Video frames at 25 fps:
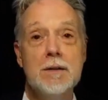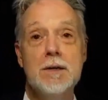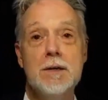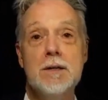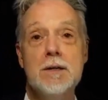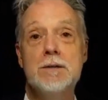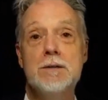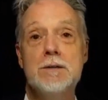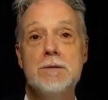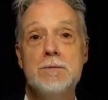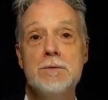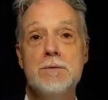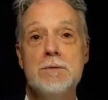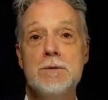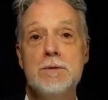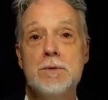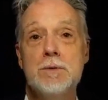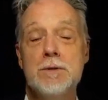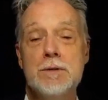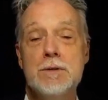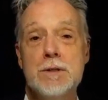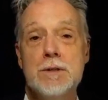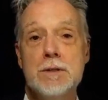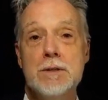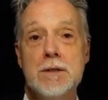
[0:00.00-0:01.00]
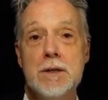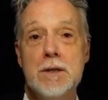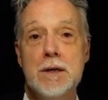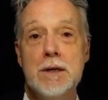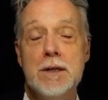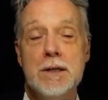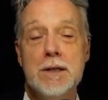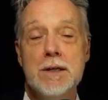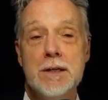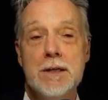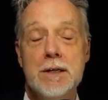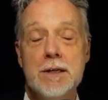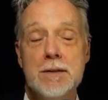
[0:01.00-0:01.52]
that it's the real person
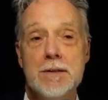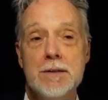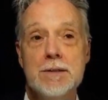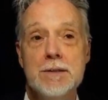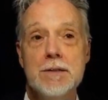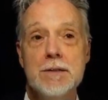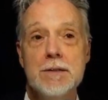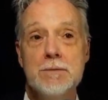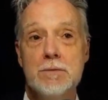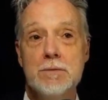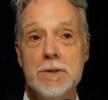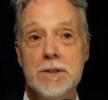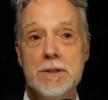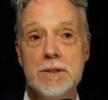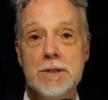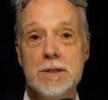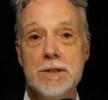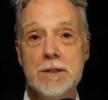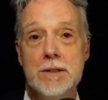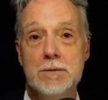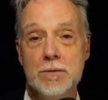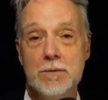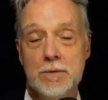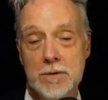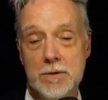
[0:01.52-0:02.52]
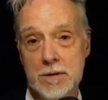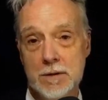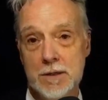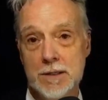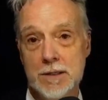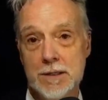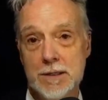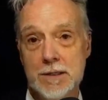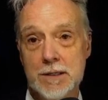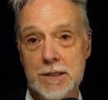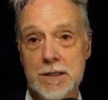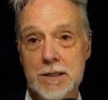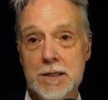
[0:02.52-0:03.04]
calling. These are the risks that we're going to
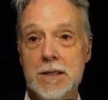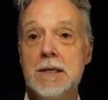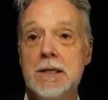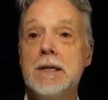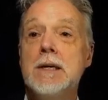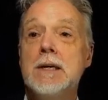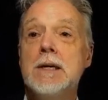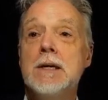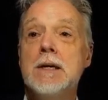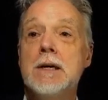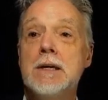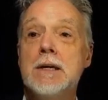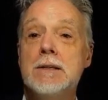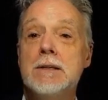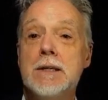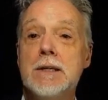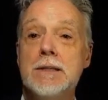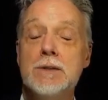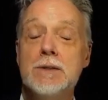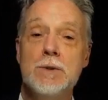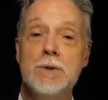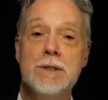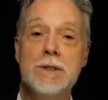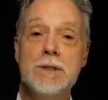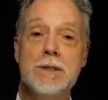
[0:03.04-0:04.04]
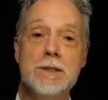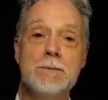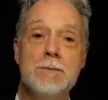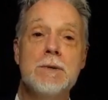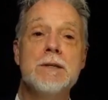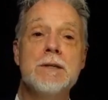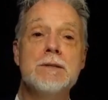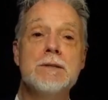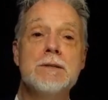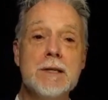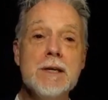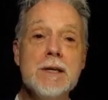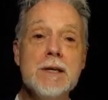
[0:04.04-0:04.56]
see unless we
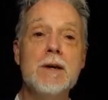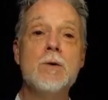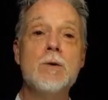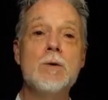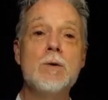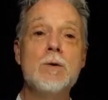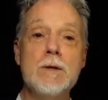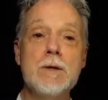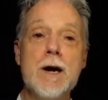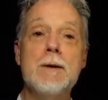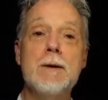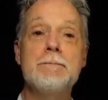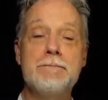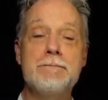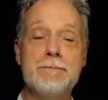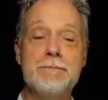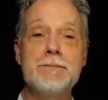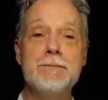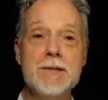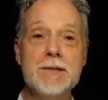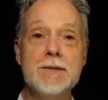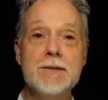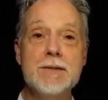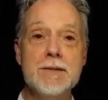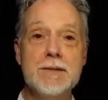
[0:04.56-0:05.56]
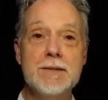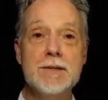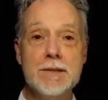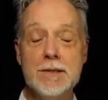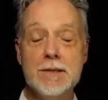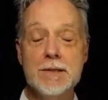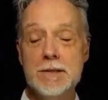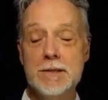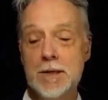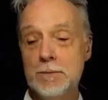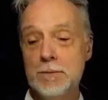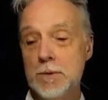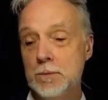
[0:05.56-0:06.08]
somehow say, hold up, this isn't
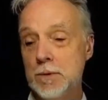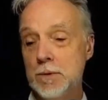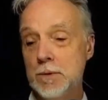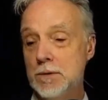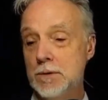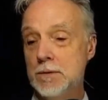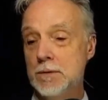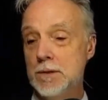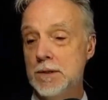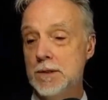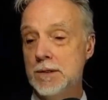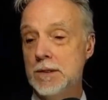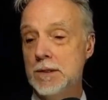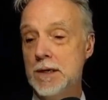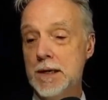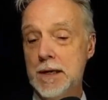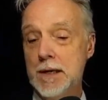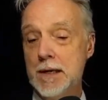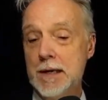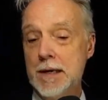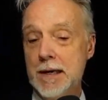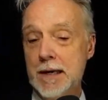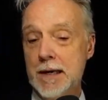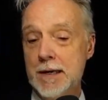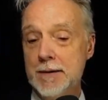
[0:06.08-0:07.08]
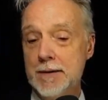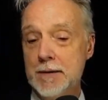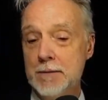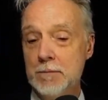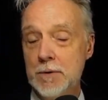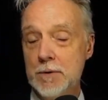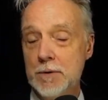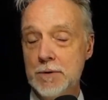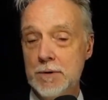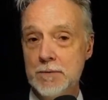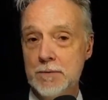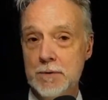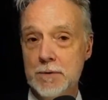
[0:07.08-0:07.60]
acceptable to us. And I think
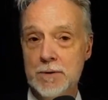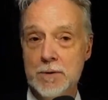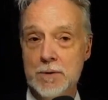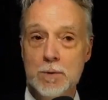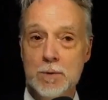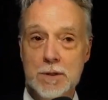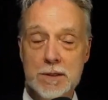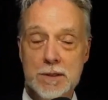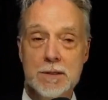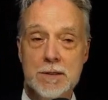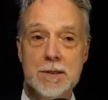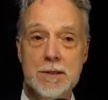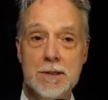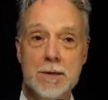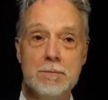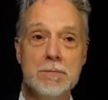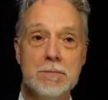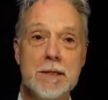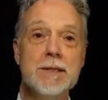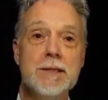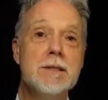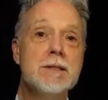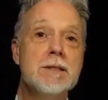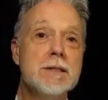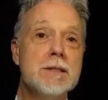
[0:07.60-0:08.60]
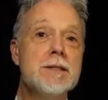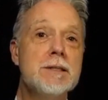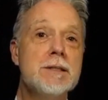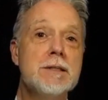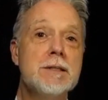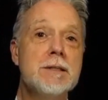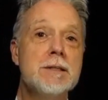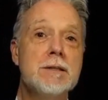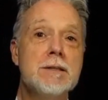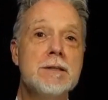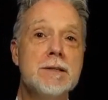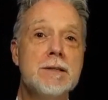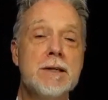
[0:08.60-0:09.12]
most of us would accept
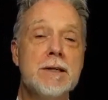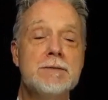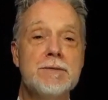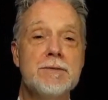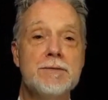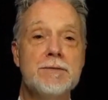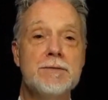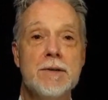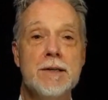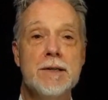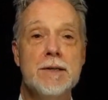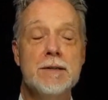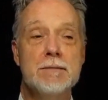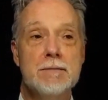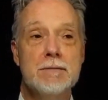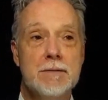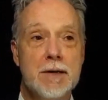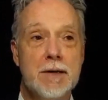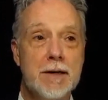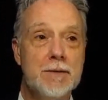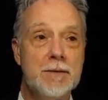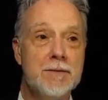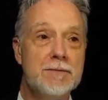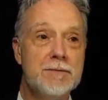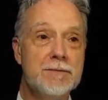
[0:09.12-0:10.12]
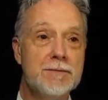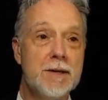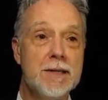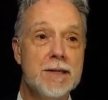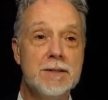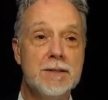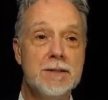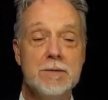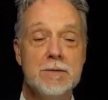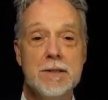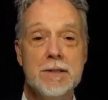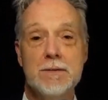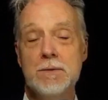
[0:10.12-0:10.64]
legislation on that front. And the
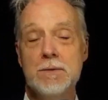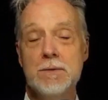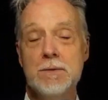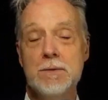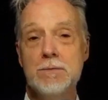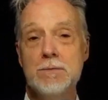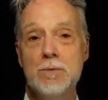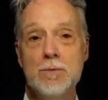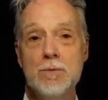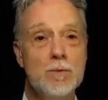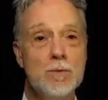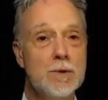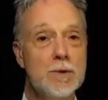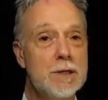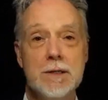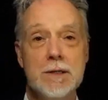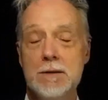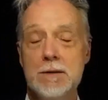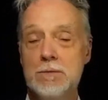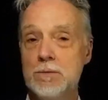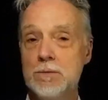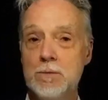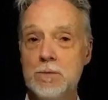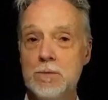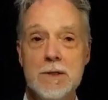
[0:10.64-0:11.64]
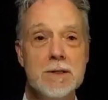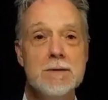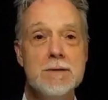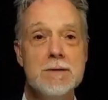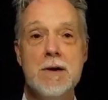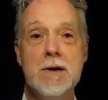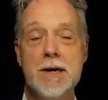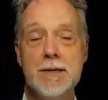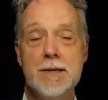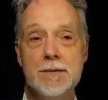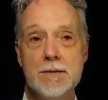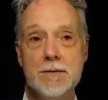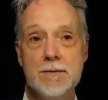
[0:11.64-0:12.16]
fines would have to be really, really
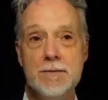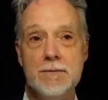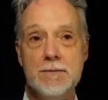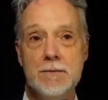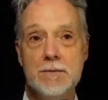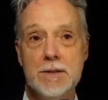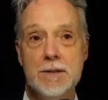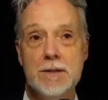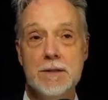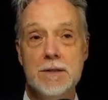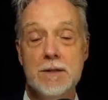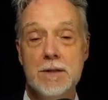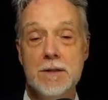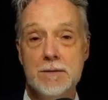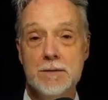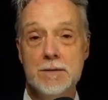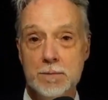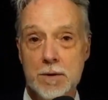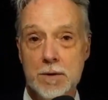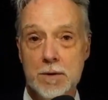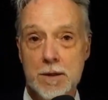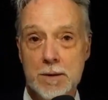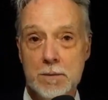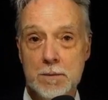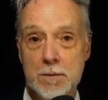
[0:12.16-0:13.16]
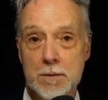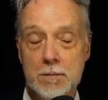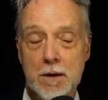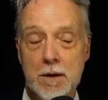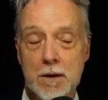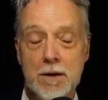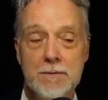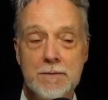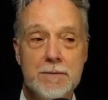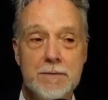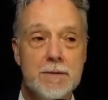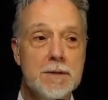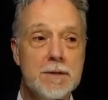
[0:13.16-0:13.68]
massive, which is another problem.
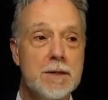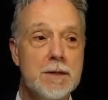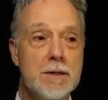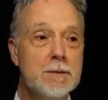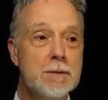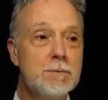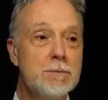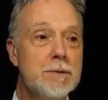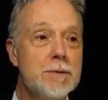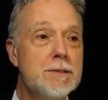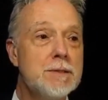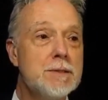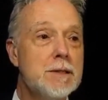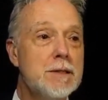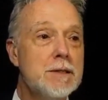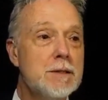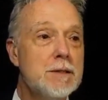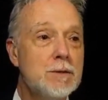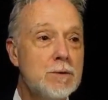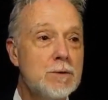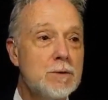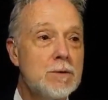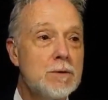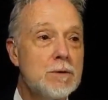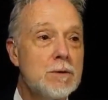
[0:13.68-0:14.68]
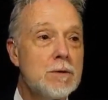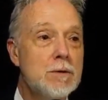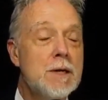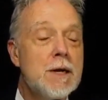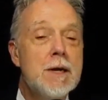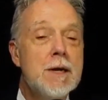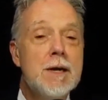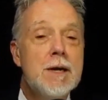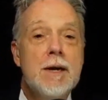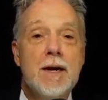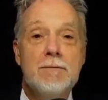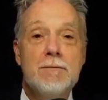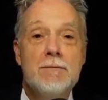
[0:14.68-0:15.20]
Often the companies like Google
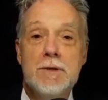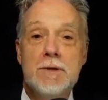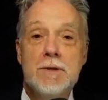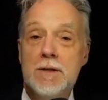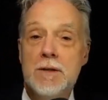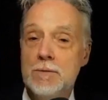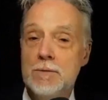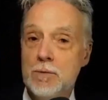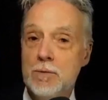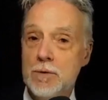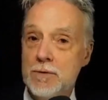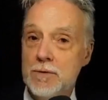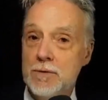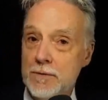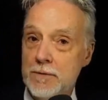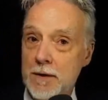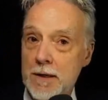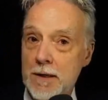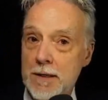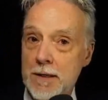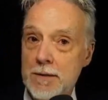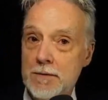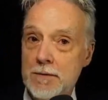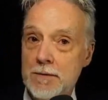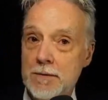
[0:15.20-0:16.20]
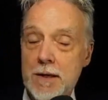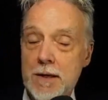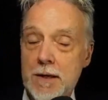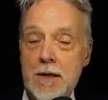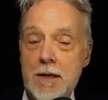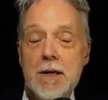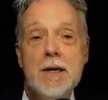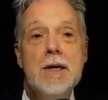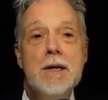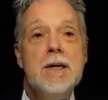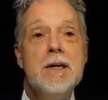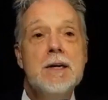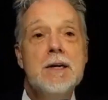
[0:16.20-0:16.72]
have been hit with fines
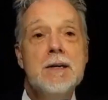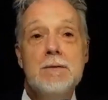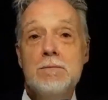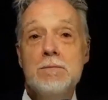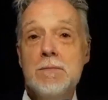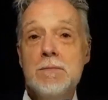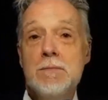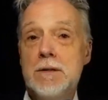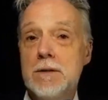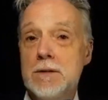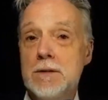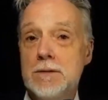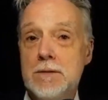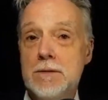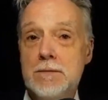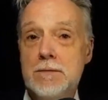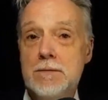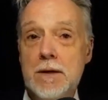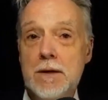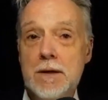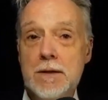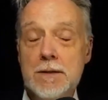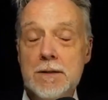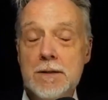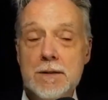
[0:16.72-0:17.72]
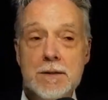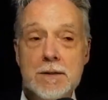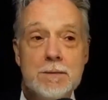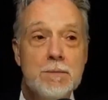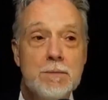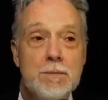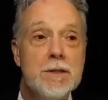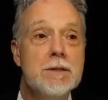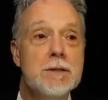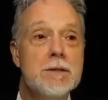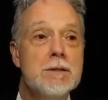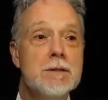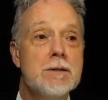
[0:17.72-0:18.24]
in the millions of dollars, but
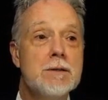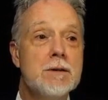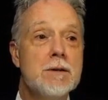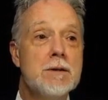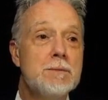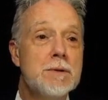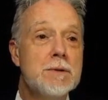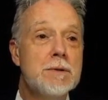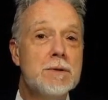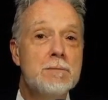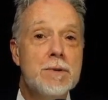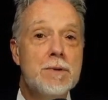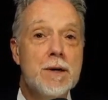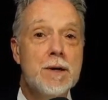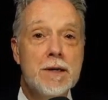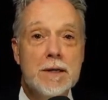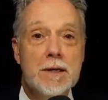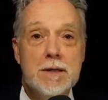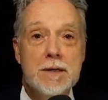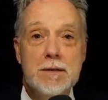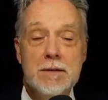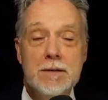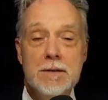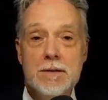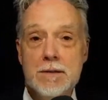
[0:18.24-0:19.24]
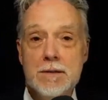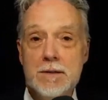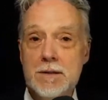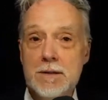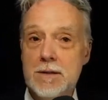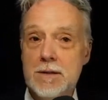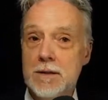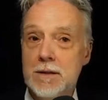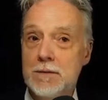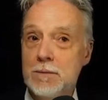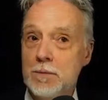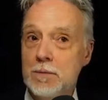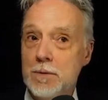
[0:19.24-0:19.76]
it's a drop in the bucket. This is
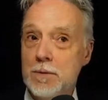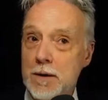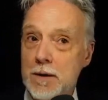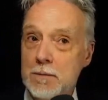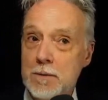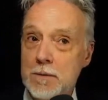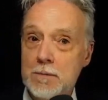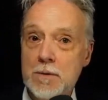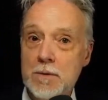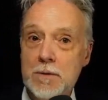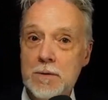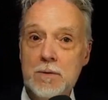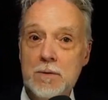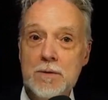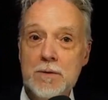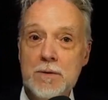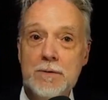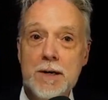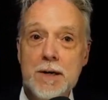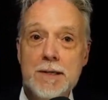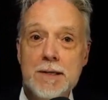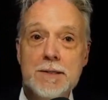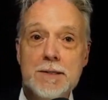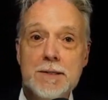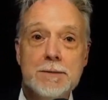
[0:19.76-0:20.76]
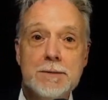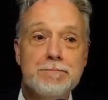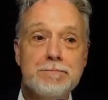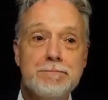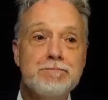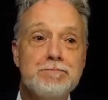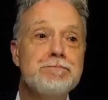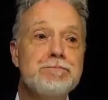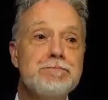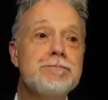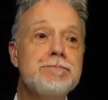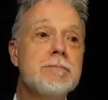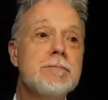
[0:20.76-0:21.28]
another problem that we face.
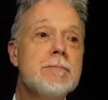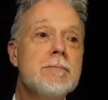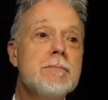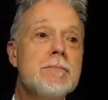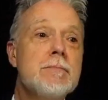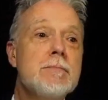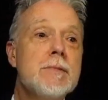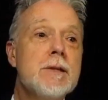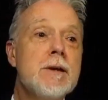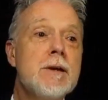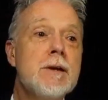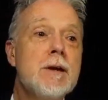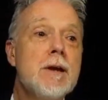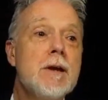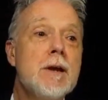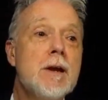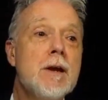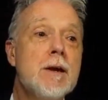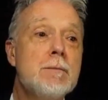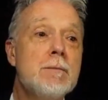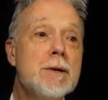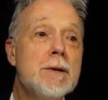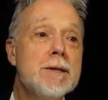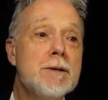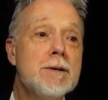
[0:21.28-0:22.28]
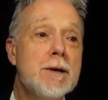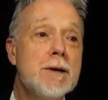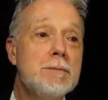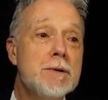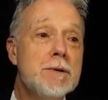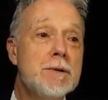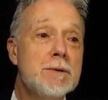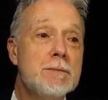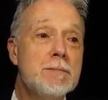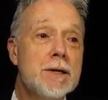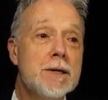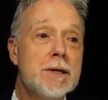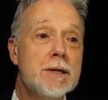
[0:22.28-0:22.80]
And by drop
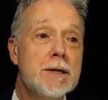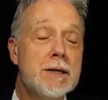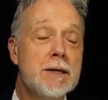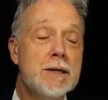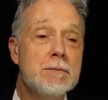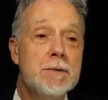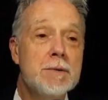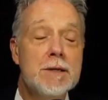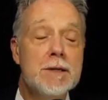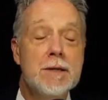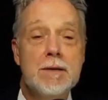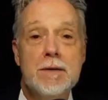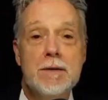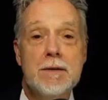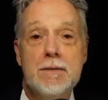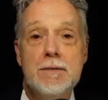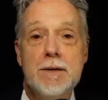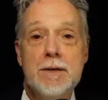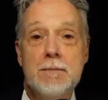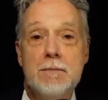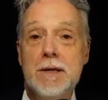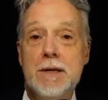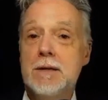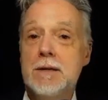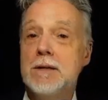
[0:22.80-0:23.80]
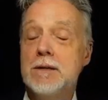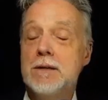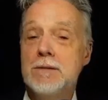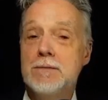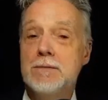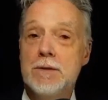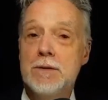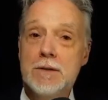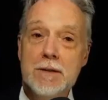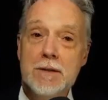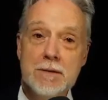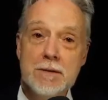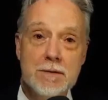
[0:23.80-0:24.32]
in the bucket, I mean they're making
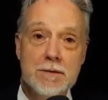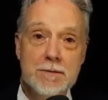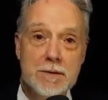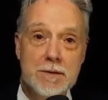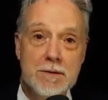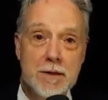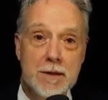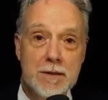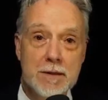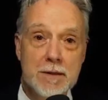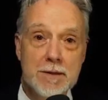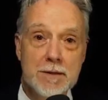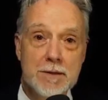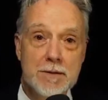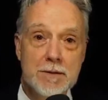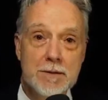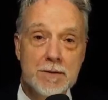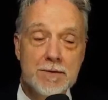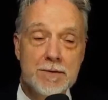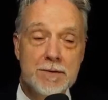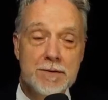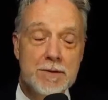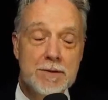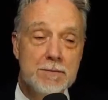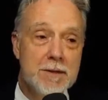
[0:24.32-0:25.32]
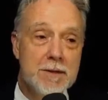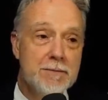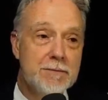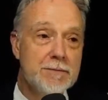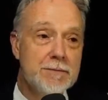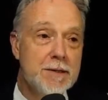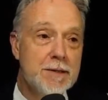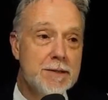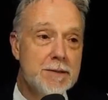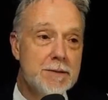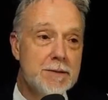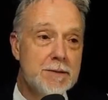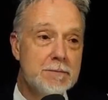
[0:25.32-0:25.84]
trillions of dollars. So if somebody
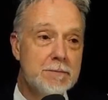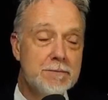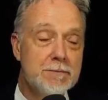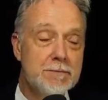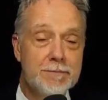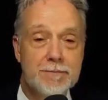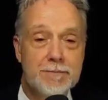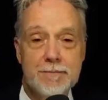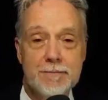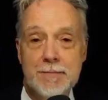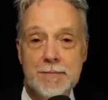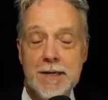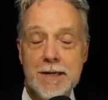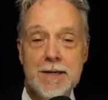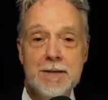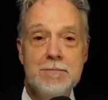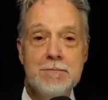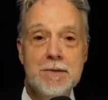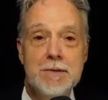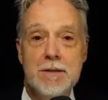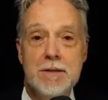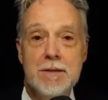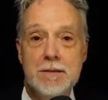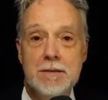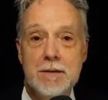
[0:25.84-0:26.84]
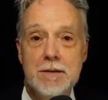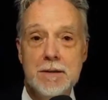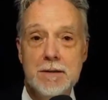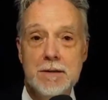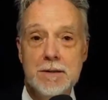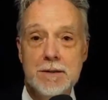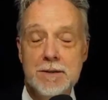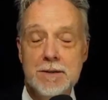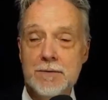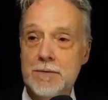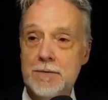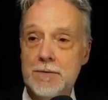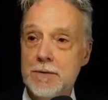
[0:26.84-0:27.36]
fines them $10 million
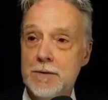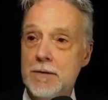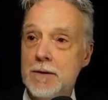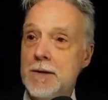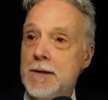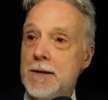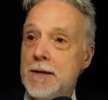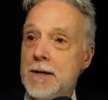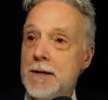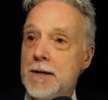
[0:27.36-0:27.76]
for